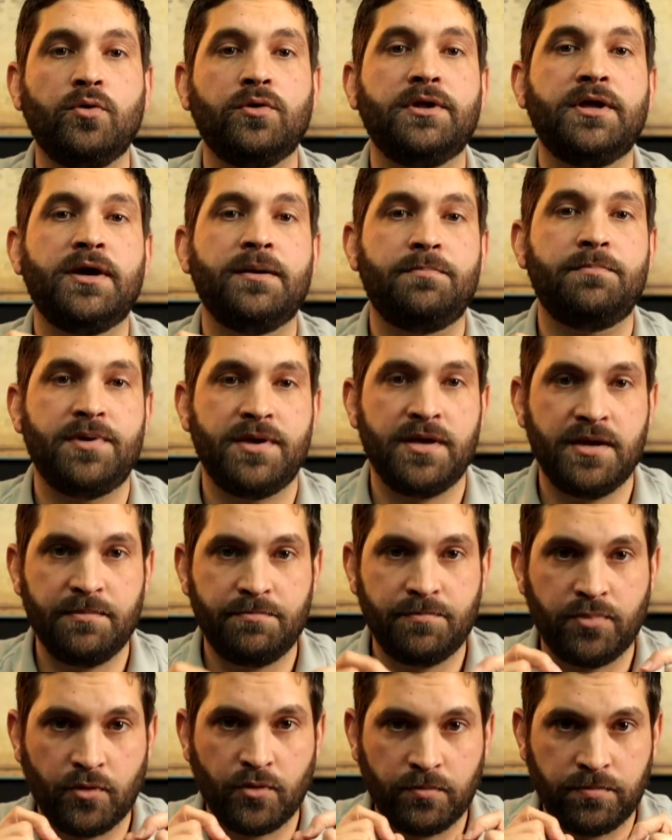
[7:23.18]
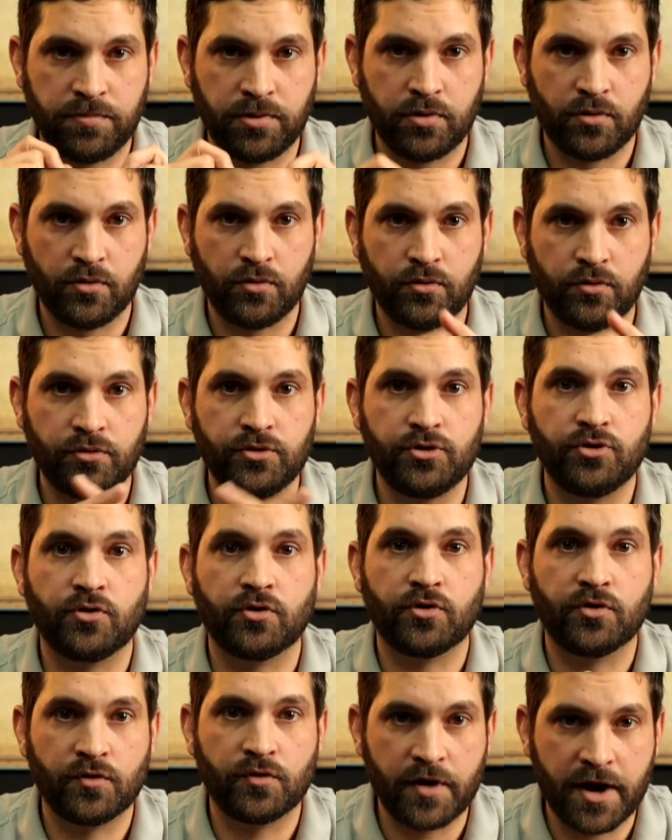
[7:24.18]
let people pull your
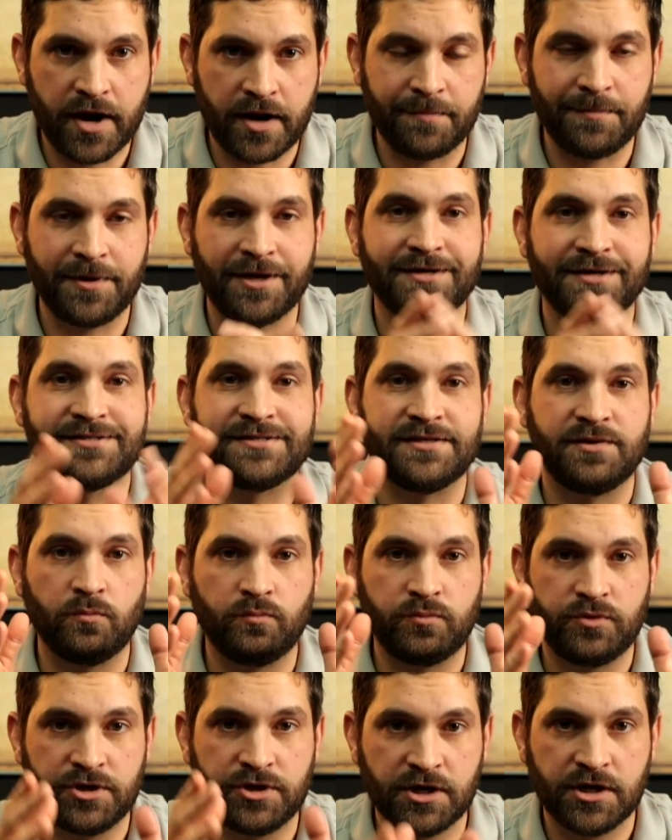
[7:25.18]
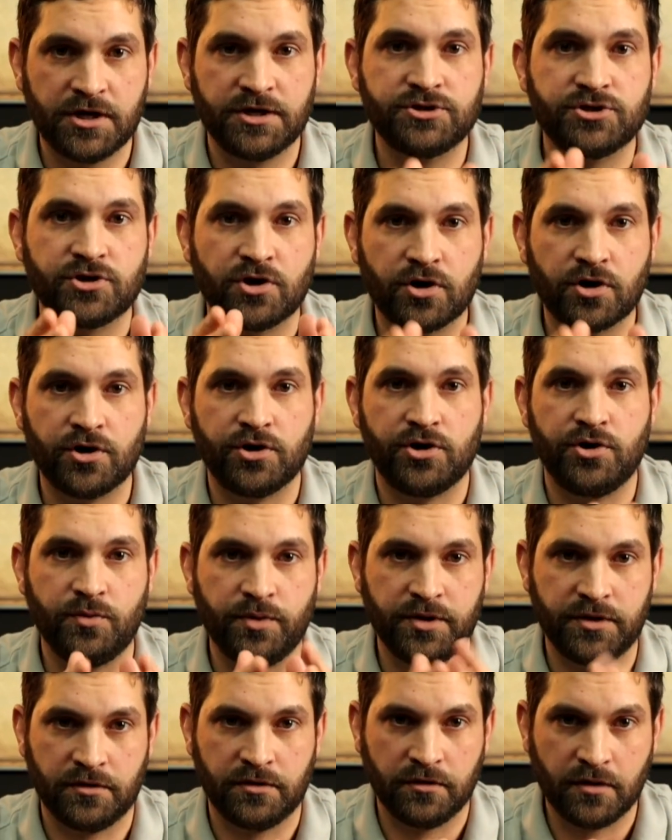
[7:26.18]
credit because it does hurt you
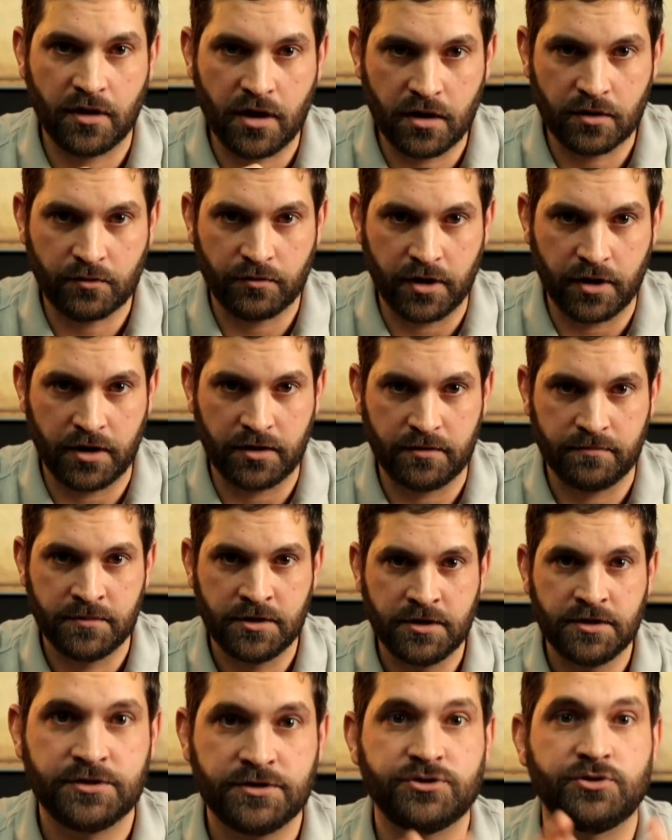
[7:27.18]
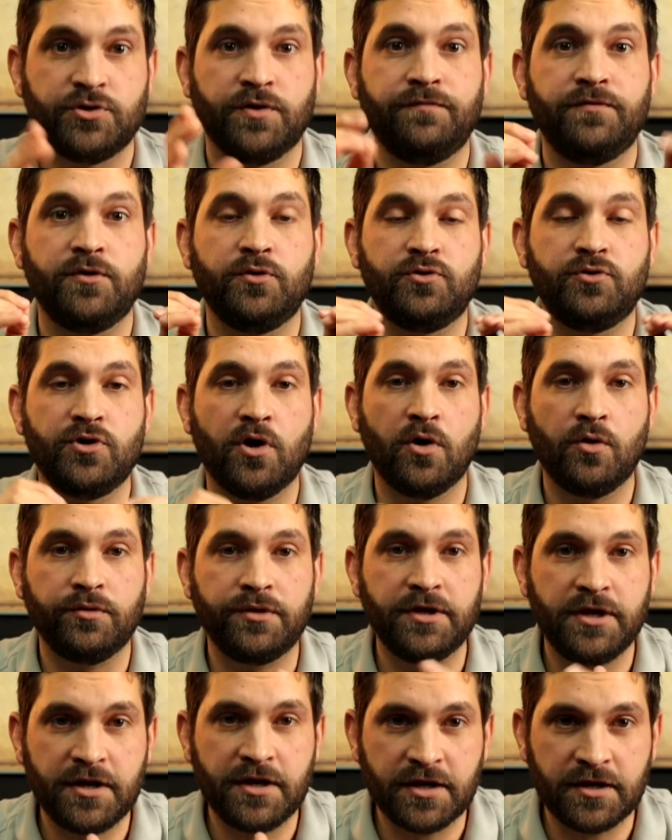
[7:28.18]
in the long run. So if you don't
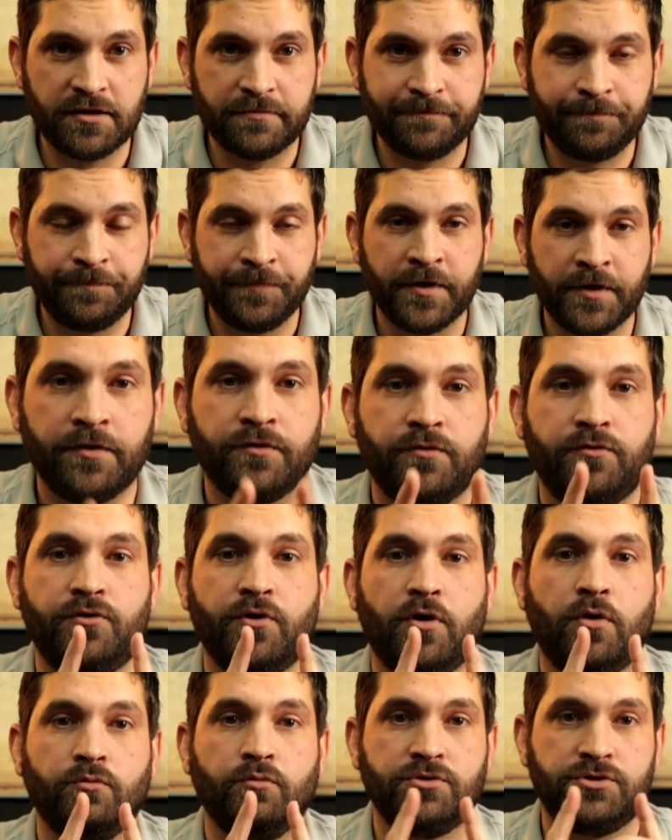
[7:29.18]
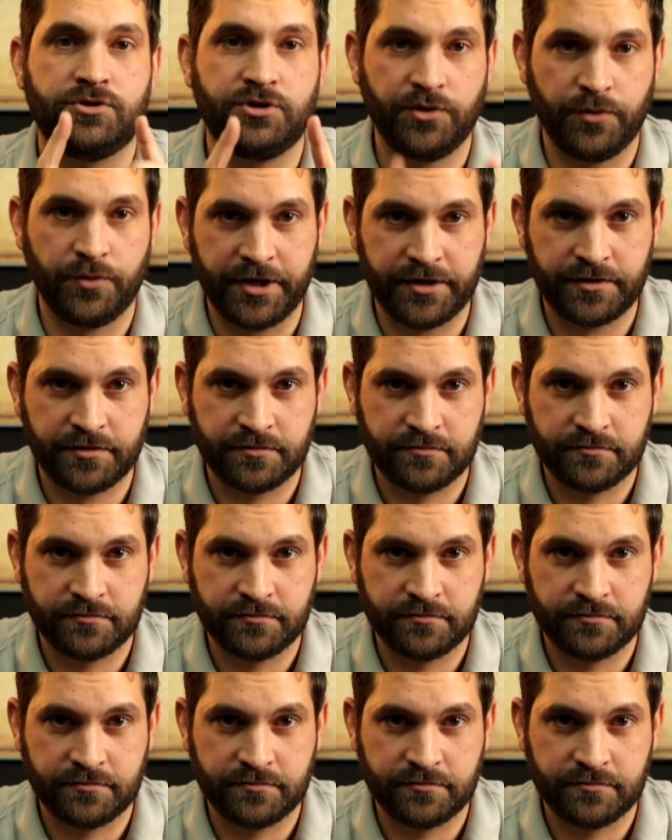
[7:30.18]
need it, don't do it.